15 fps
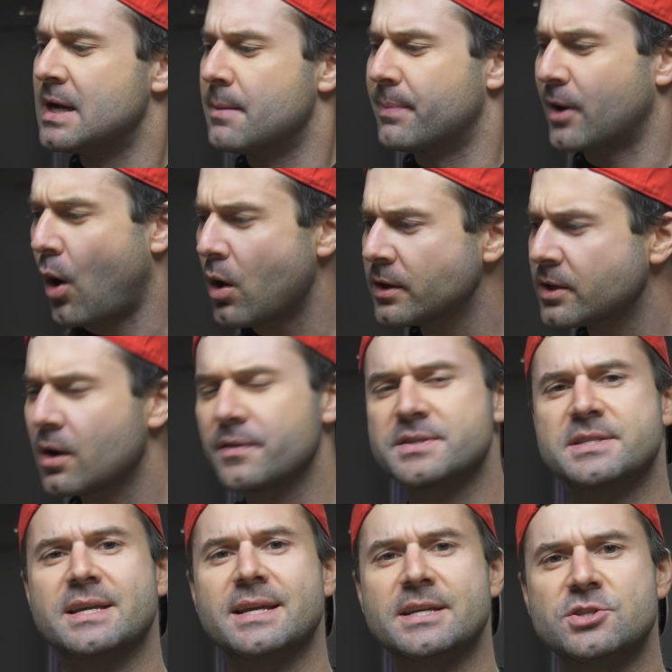But all in all, this
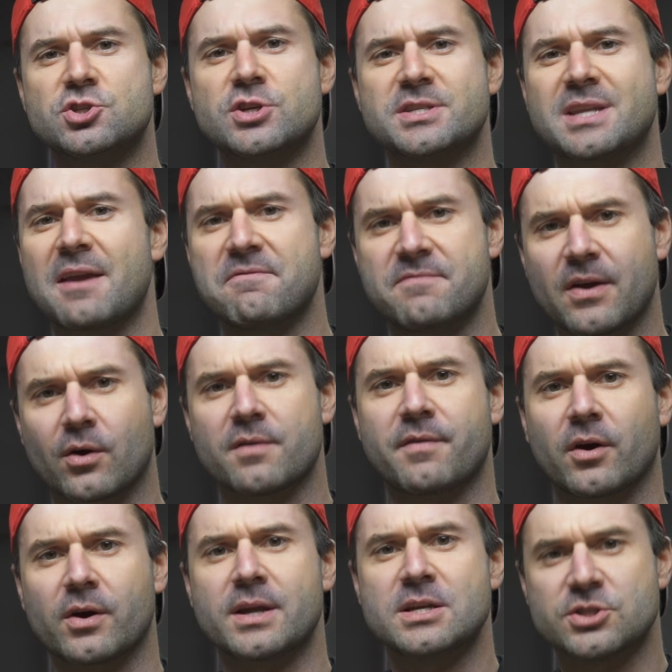thing is just a very,
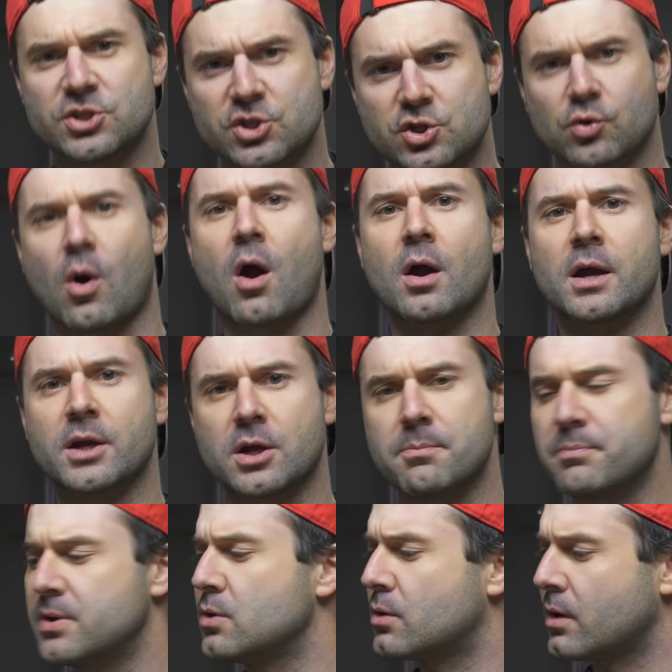very strong
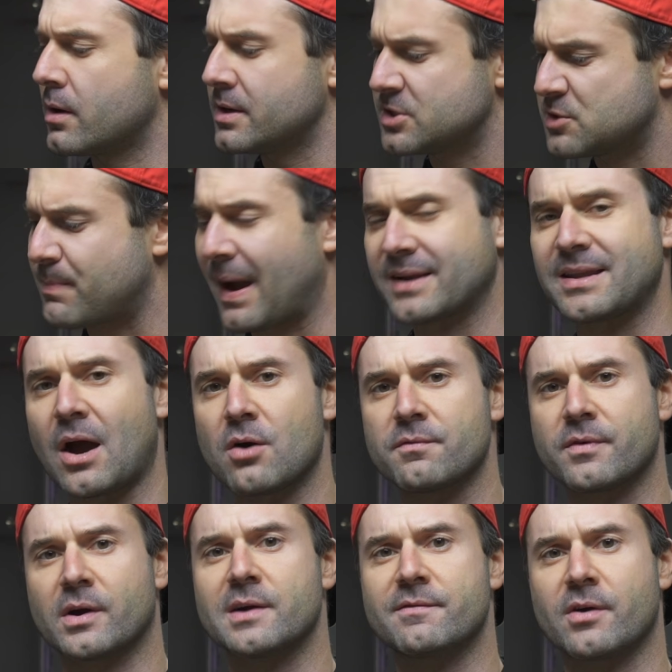computer, spec'd out
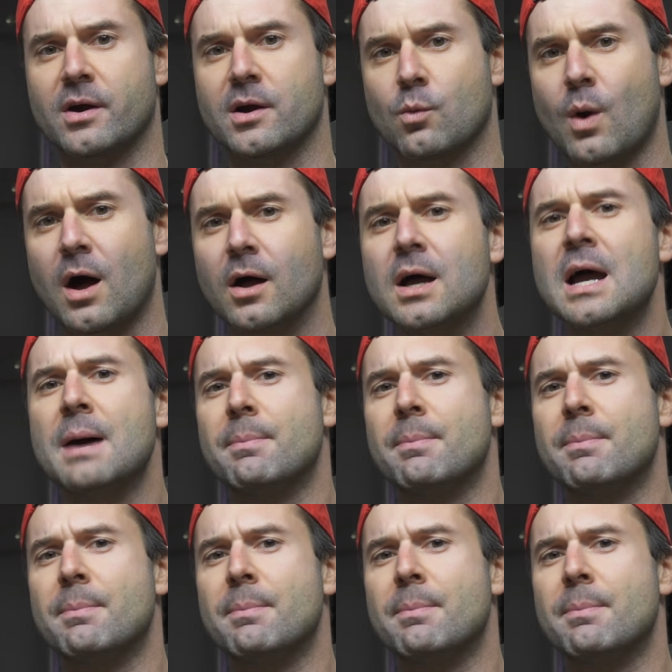very, very well.